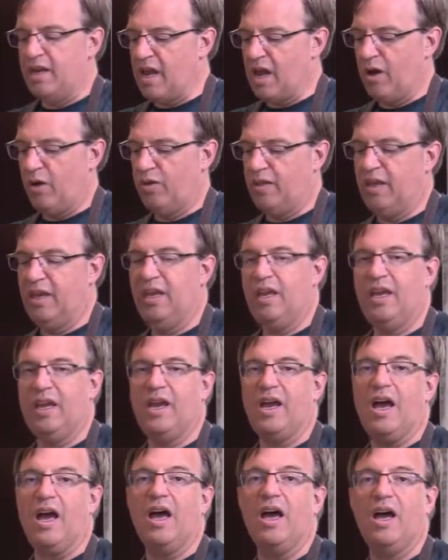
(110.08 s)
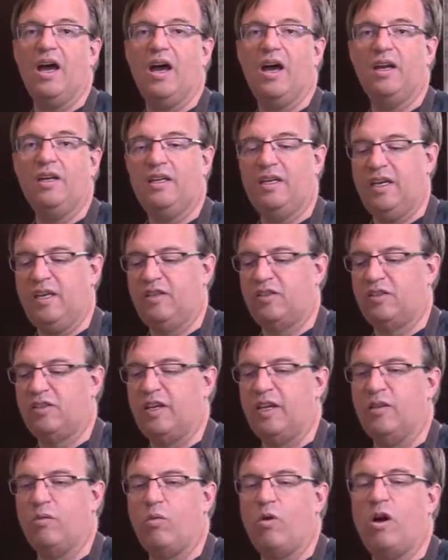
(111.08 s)
now the yeast
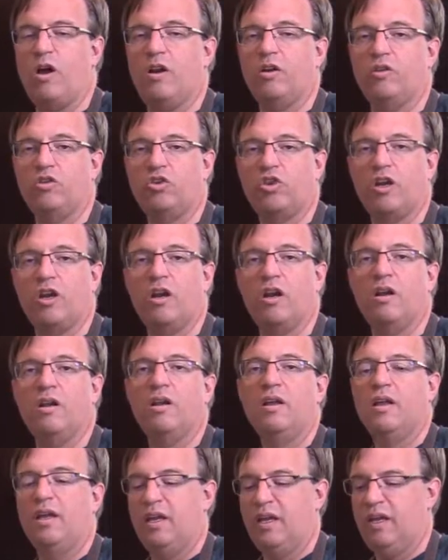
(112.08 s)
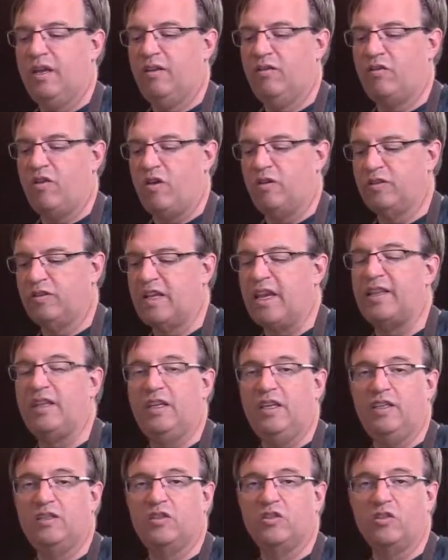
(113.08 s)
and the water and the sugar is all set. The
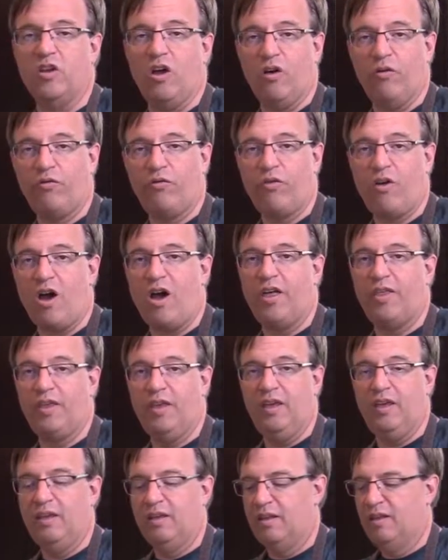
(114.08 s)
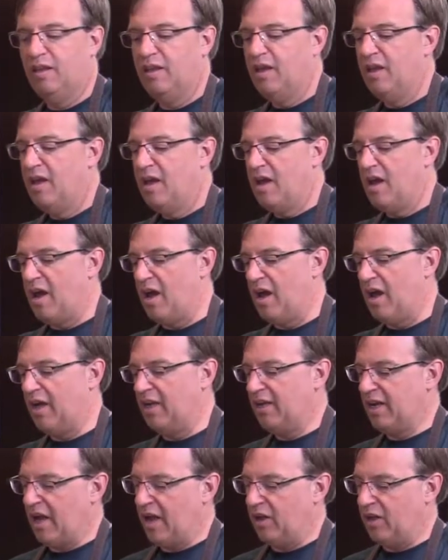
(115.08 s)
yeast is all frothy.
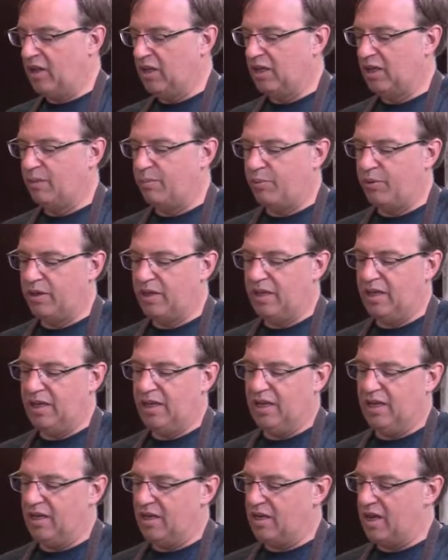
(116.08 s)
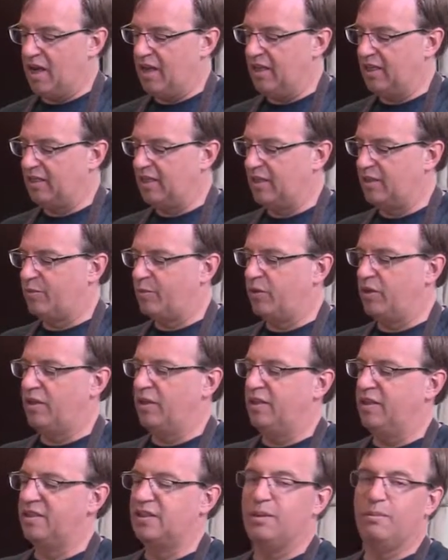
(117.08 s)
Now you can put in, next thing to put in
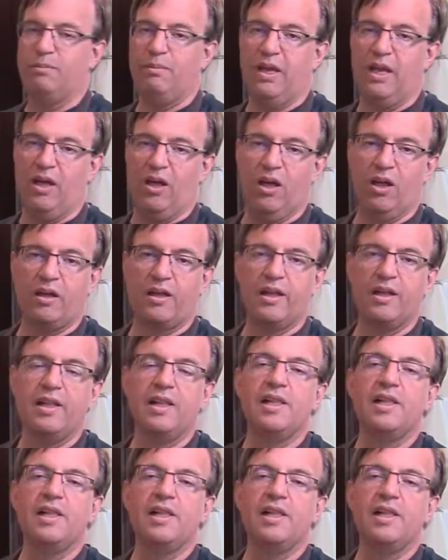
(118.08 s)
is the milk.